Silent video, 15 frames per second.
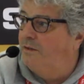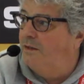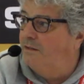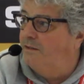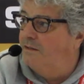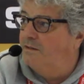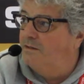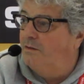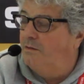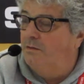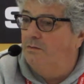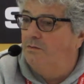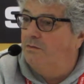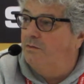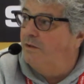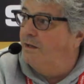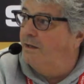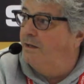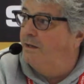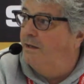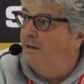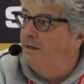and it's
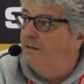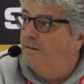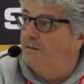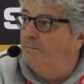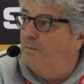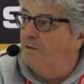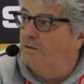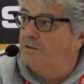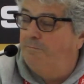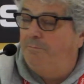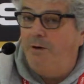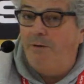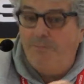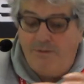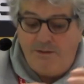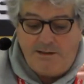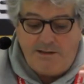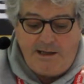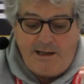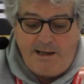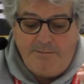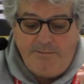today the most popular
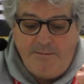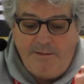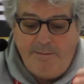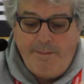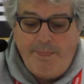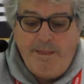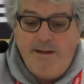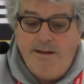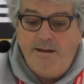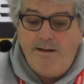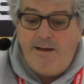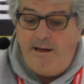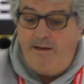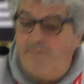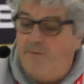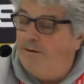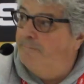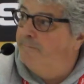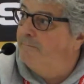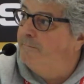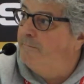game ever,